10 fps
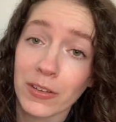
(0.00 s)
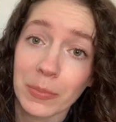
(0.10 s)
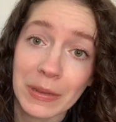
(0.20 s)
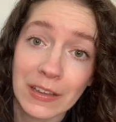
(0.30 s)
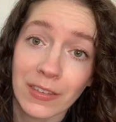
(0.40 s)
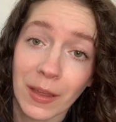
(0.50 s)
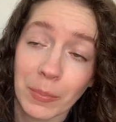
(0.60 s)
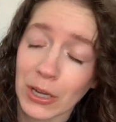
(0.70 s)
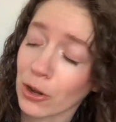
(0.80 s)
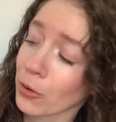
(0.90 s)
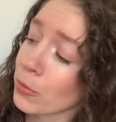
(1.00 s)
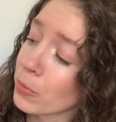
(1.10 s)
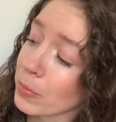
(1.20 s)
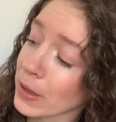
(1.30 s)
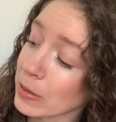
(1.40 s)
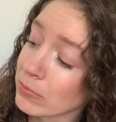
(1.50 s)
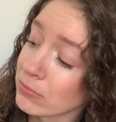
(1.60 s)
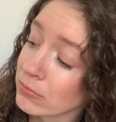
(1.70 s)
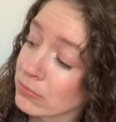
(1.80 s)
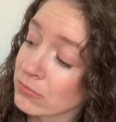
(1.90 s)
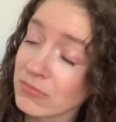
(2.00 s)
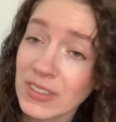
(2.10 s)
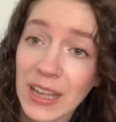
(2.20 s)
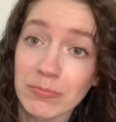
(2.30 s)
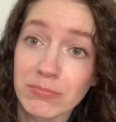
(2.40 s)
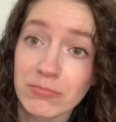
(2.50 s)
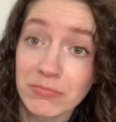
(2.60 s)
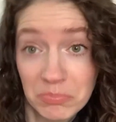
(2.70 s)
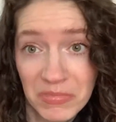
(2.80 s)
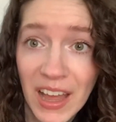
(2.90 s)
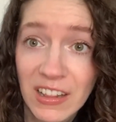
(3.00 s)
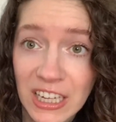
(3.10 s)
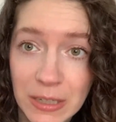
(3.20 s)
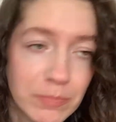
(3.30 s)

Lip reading: please let me know. But yeah, I'll eat it.